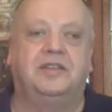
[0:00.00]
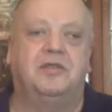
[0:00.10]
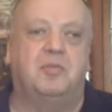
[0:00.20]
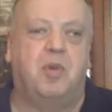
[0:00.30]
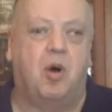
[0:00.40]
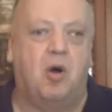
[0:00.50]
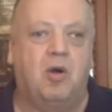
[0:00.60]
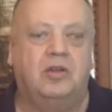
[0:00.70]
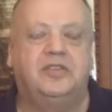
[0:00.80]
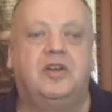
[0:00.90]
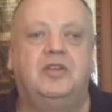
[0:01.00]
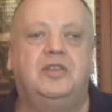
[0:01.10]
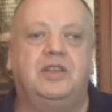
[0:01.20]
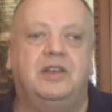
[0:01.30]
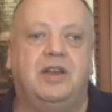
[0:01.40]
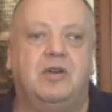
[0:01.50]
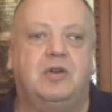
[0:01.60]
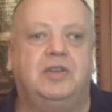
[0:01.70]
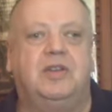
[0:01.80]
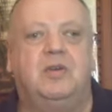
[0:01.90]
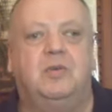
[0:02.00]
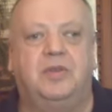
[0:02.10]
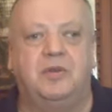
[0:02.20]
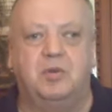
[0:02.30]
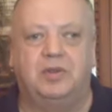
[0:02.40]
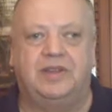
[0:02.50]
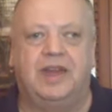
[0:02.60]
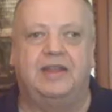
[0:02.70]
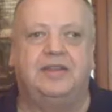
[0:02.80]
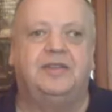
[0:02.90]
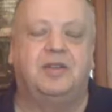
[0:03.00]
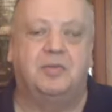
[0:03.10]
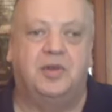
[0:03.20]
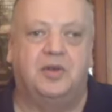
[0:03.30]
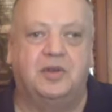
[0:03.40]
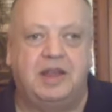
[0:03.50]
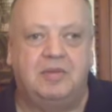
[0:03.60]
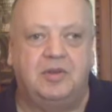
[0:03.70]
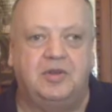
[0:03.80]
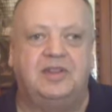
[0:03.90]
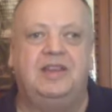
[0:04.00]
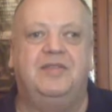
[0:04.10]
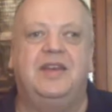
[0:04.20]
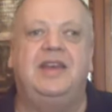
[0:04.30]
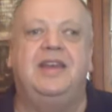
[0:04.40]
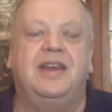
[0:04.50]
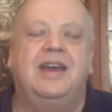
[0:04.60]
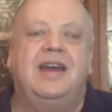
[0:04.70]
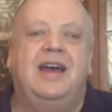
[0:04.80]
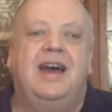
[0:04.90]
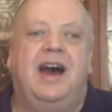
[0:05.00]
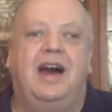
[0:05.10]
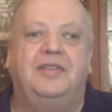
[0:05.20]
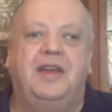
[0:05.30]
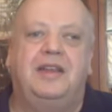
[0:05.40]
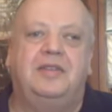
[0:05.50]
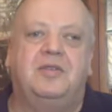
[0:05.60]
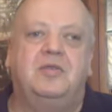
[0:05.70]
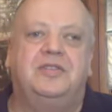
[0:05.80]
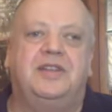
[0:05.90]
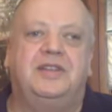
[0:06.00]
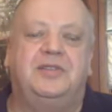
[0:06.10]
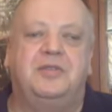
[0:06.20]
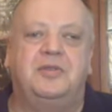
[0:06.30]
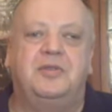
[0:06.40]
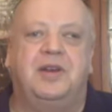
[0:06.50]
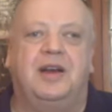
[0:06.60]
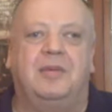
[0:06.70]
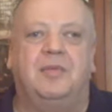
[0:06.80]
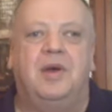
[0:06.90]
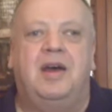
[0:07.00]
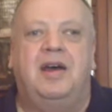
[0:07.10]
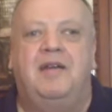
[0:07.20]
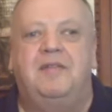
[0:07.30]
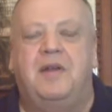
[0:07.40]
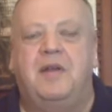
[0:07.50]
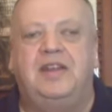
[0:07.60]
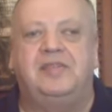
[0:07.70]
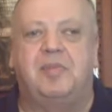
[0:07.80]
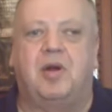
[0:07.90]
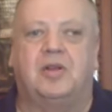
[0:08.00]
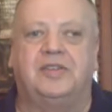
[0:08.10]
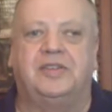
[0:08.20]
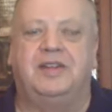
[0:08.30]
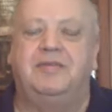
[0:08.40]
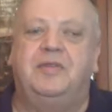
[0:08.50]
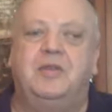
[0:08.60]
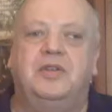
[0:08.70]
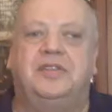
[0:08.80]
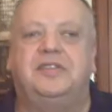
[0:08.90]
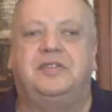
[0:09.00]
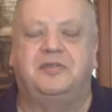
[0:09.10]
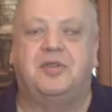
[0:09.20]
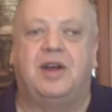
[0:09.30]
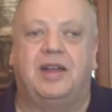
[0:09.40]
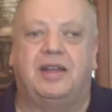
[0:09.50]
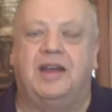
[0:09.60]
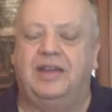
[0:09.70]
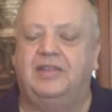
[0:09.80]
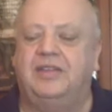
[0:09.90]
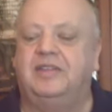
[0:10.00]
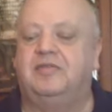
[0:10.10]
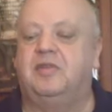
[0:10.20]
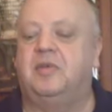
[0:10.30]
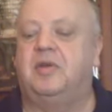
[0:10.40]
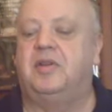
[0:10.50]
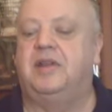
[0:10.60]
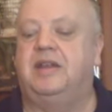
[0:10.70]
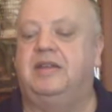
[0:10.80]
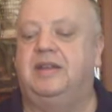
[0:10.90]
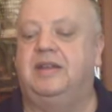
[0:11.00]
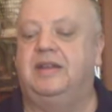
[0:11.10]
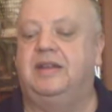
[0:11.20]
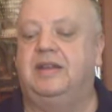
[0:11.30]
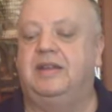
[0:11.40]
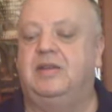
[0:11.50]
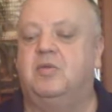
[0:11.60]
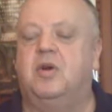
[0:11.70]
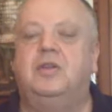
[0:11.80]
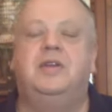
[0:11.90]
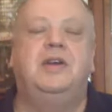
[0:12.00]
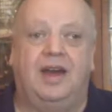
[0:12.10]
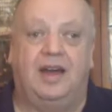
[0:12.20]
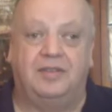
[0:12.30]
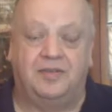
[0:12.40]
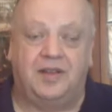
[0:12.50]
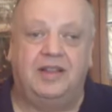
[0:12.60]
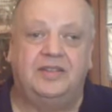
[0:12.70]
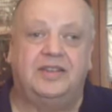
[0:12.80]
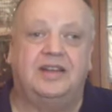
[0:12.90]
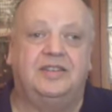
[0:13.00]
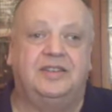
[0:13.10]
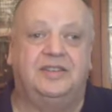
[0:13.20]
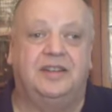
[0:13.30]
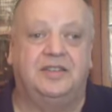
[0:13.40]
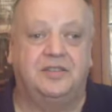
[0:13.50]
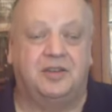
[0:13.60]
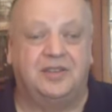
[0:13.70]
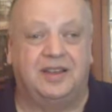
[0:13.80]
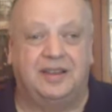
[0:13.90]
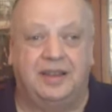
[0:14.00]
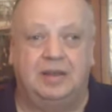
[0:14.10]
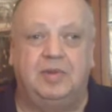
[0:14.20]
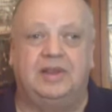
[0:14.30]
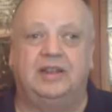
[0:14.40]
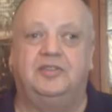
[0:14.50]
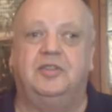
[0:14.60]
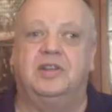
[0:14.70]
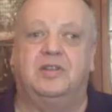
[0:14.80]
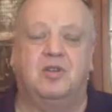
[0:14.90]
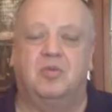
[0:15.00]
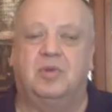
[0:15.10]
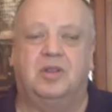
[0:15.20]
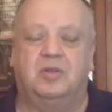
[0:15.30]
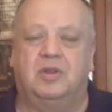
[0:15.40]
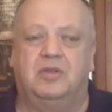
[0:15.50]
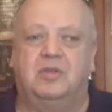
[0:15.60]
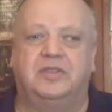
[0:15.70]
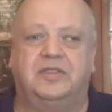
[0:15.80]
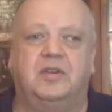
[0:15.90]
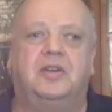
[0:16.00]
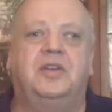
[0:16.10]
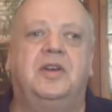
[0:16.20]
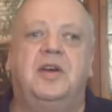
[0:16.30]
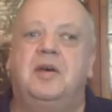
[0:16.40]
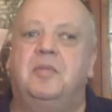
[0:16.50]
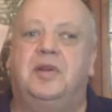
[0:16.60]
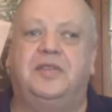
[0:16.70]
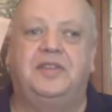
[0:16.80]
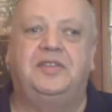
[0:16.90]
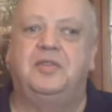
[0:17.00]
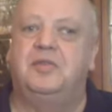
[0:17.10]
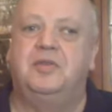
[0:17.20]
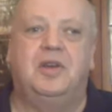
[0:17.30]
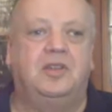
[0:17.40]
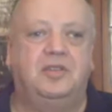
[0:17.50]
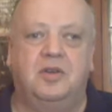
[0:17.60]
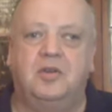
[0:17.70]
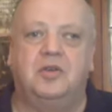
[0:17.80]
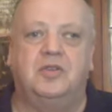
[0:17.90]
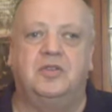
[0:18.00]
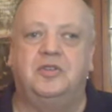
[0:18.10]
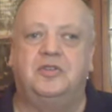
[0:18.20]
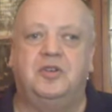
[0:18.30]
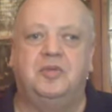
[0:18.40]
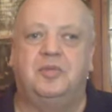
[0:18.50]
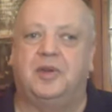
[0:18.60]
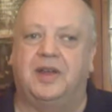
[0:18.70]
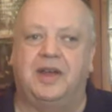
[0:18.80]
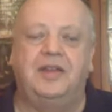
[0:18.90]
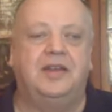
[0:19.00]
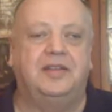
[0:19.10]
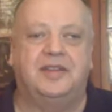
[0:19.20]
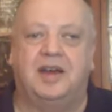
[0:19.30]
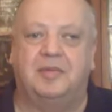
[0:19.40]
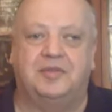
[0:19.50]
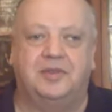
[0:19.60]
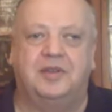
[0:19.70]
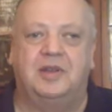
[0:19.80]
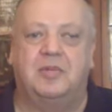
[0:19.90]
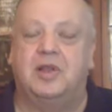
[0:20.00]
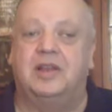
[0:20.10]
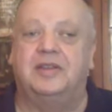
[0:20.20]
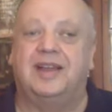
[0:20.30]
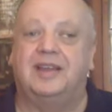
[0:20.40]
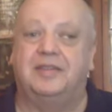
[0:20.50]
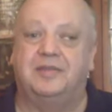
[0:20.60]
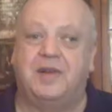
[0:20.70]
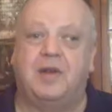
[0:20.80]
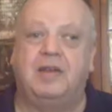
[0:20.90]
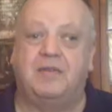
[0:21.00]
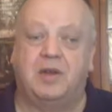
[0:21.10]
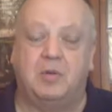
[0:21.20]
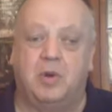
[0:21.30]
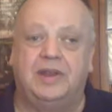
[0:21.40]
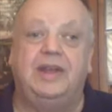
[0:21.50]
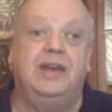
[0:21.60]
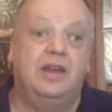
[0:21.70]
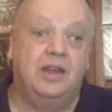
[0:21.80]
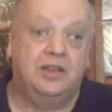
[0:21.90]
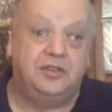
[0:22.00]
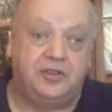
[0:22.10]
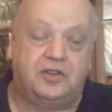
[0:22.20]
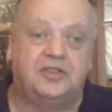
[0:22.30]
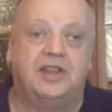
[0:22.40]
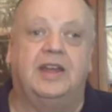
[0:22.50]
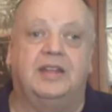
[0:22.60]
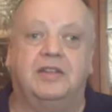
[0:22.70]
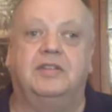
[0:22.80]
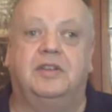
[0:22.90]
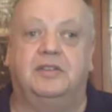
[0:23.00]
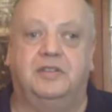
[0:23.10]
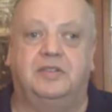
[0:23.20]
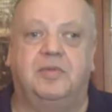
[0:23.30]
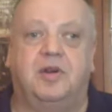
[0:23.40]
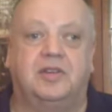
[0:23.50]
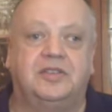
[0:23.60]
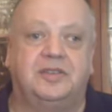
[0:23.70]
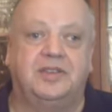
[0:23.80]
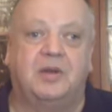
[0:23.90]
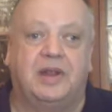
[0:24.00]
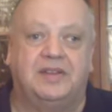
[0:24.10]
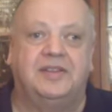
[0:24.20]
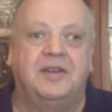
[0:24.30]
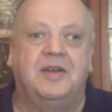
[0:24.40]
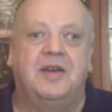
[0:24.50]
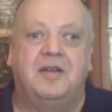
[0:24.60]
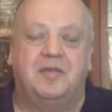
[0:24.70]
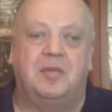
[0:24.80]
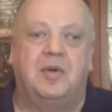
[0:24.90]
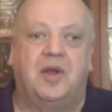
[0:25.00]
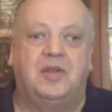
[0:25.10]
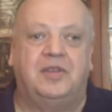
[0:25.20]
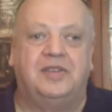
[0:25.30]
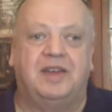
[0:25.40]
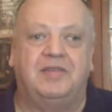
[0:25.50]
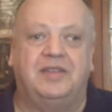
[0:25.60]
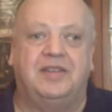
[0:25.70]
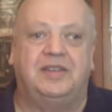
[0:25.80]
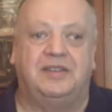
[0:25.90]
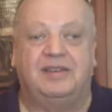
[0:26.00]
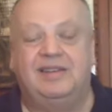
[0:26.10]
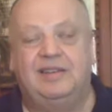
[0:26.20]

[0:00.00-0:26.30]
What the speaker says: sort of pong sound that you got, you know, with the old tennis computer game on your TV. And then it goes into very Sparks influenced track. I think this is from around 1980-81, and the fella that's actually singing sounds a little bit like Julian Cope, although I know it's not. But this too, not on YouTube, but I think it's absolutely brilliant, and it's very, very witty, just like the Sparks lyrics from around the 70s and